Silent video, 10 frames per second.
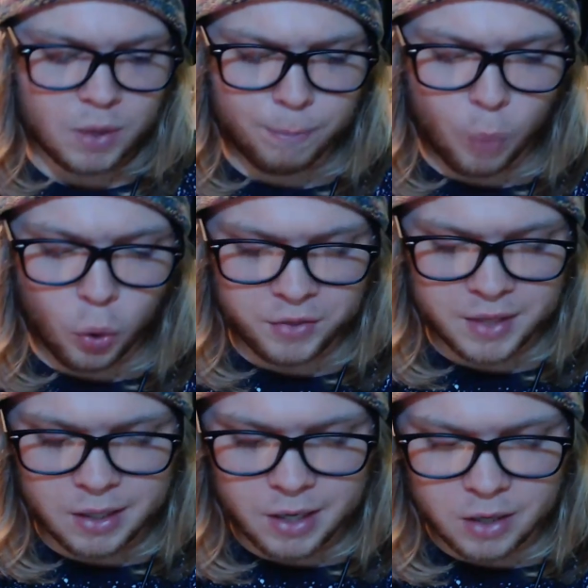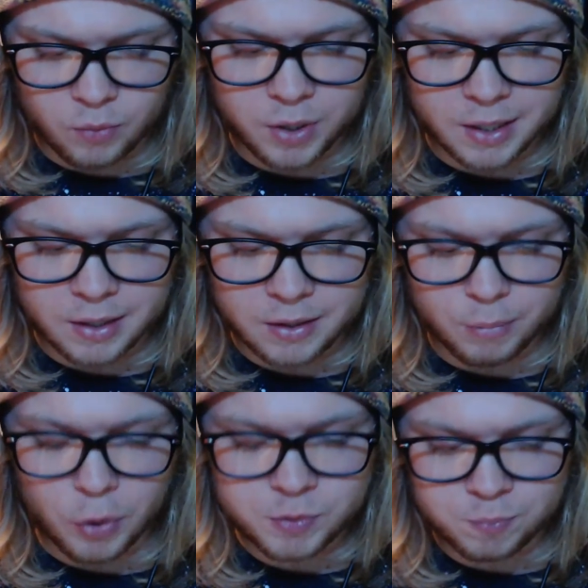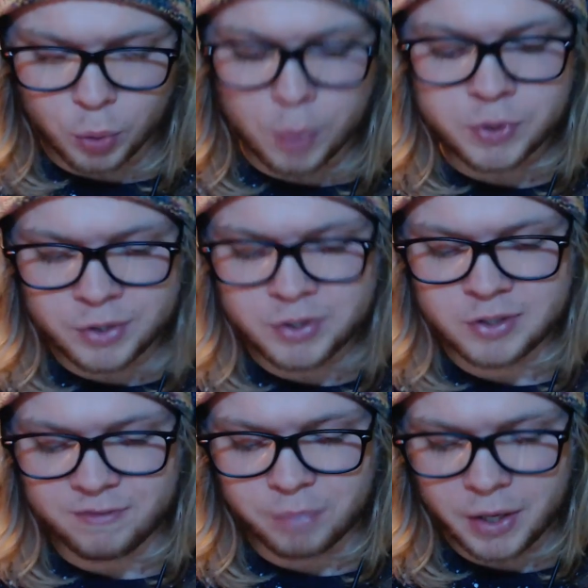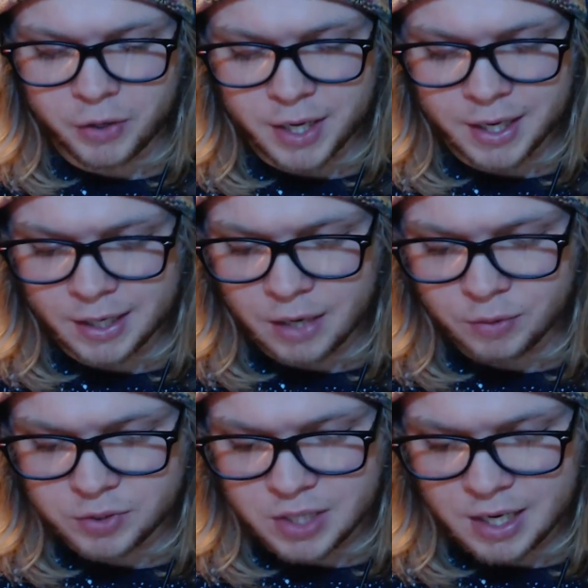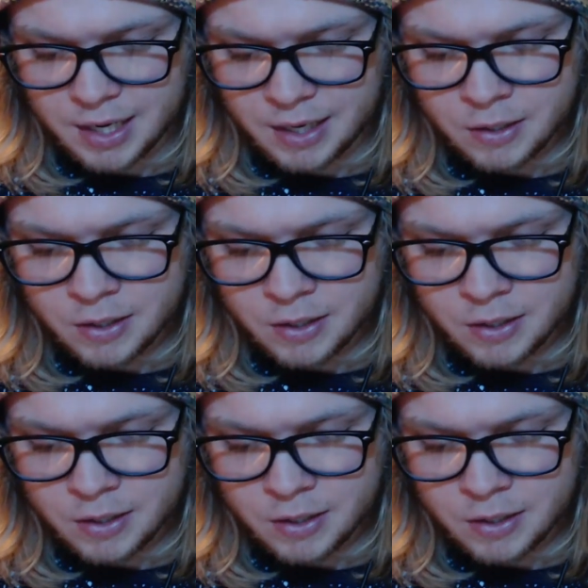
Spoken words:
more than what most Christians have probably read. I would say